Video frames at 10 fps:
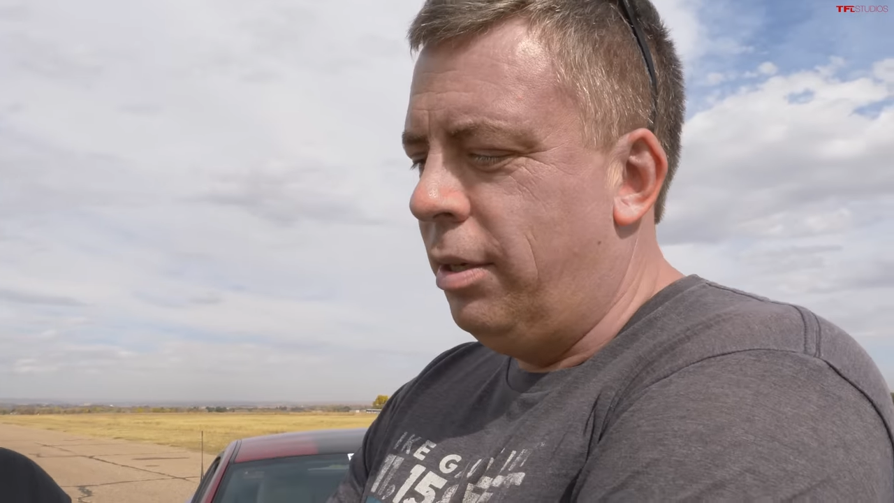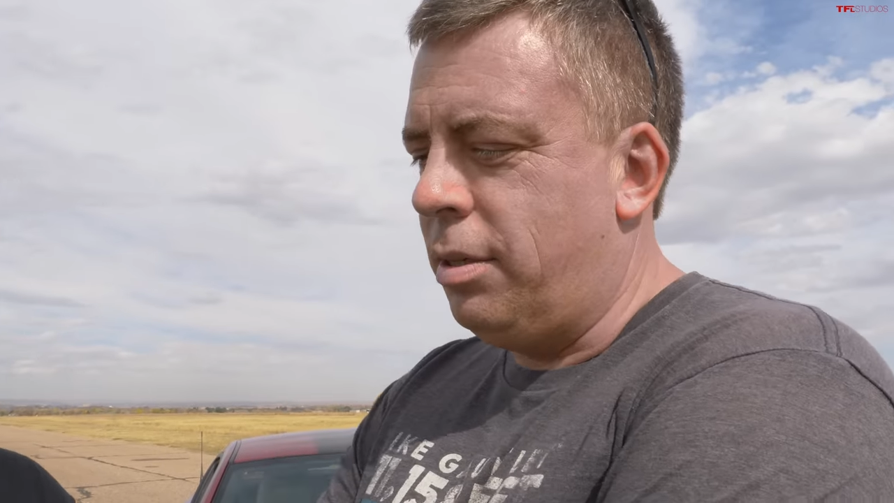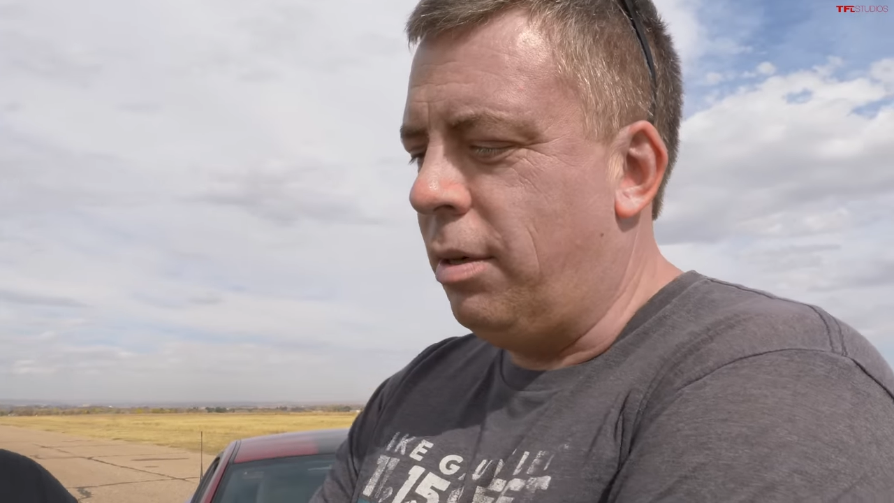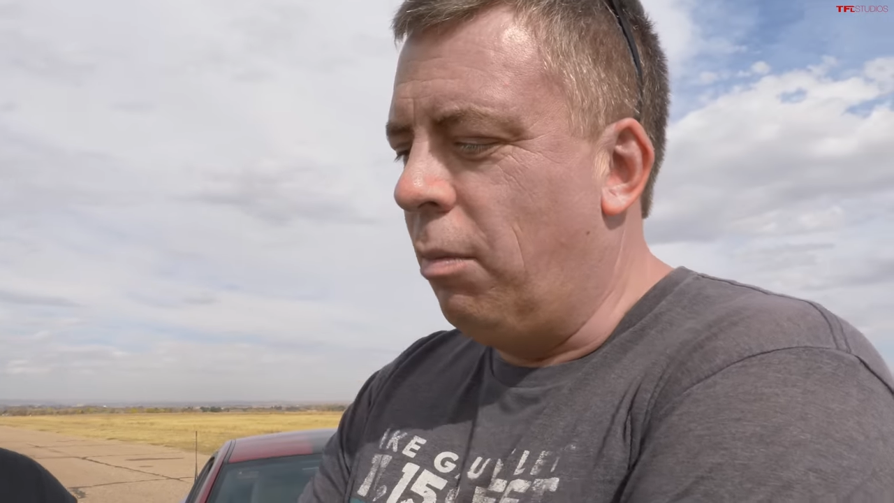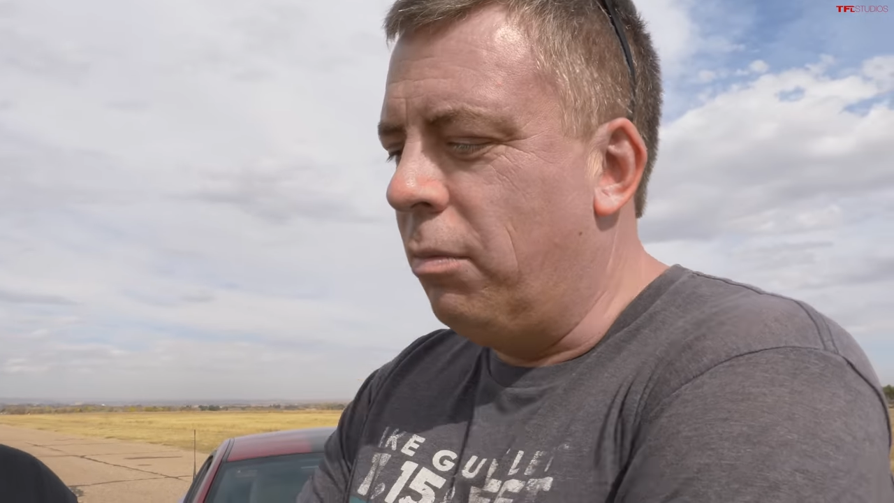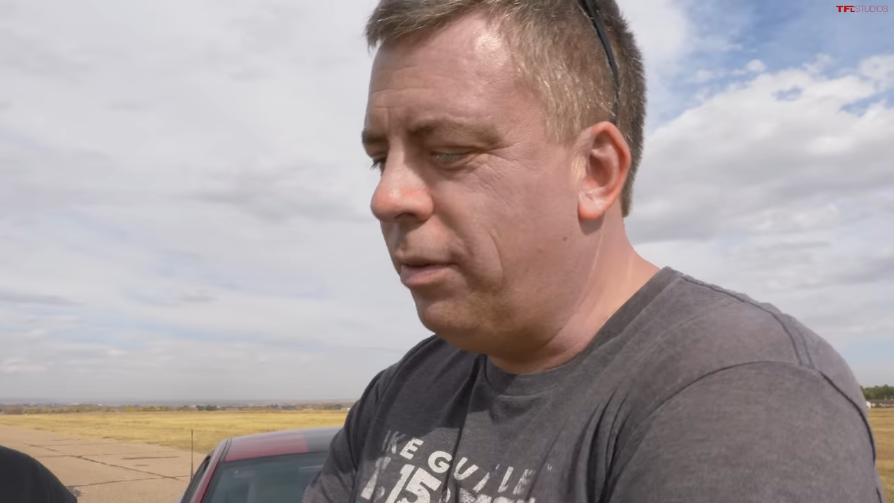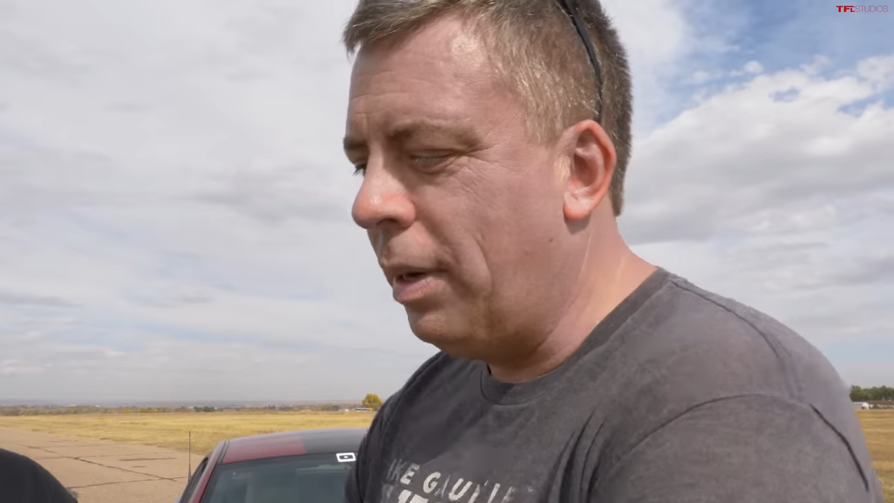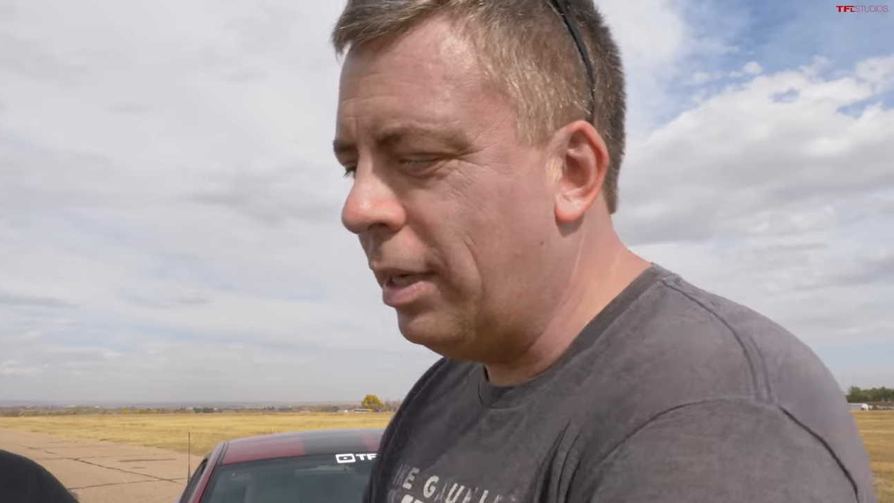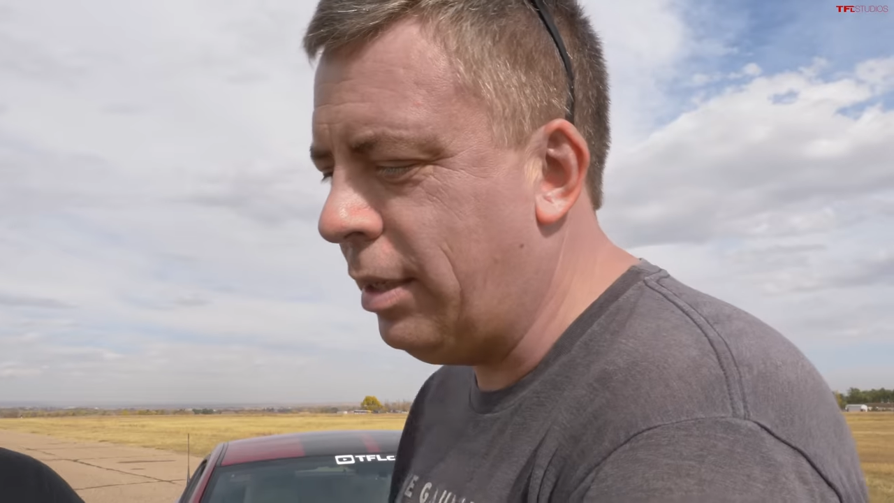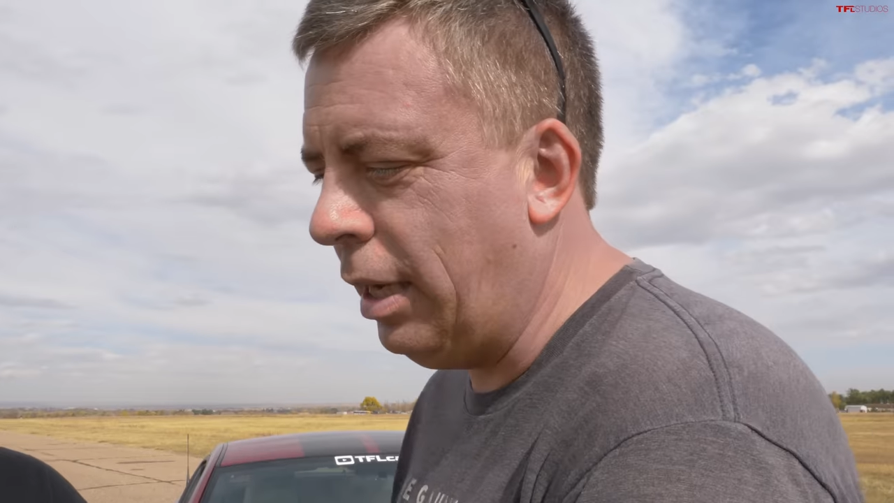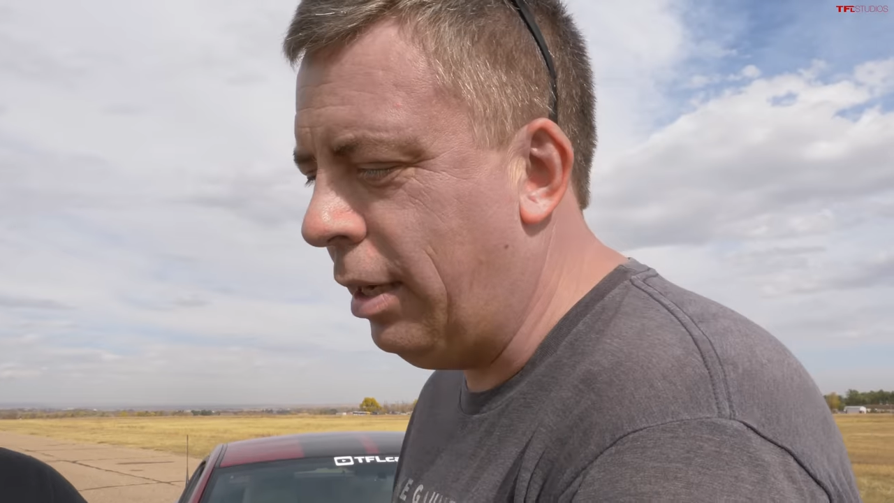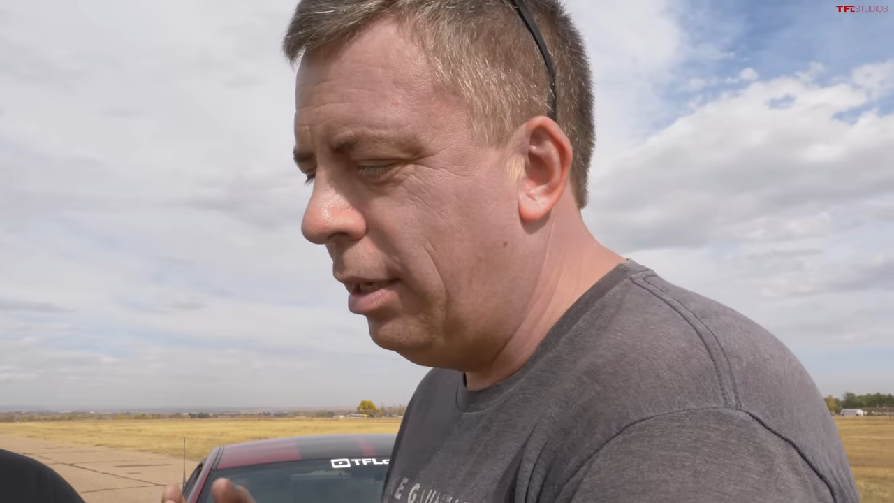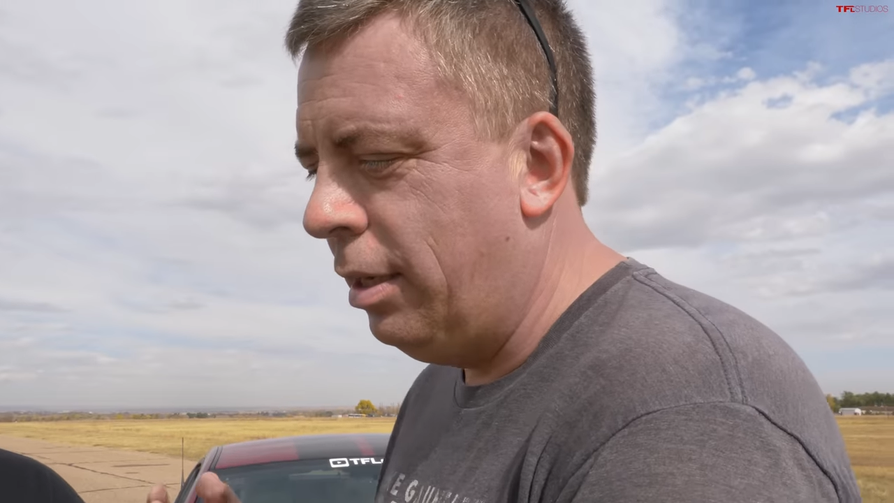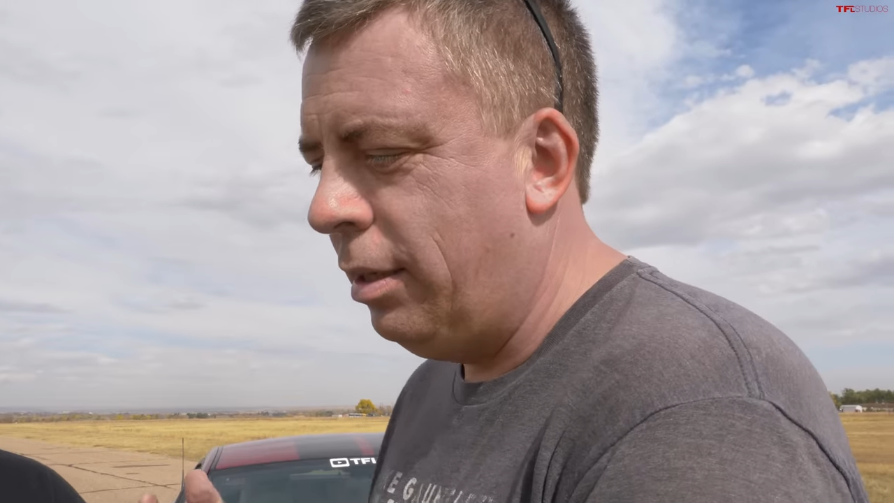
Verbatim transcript: so the Mustang,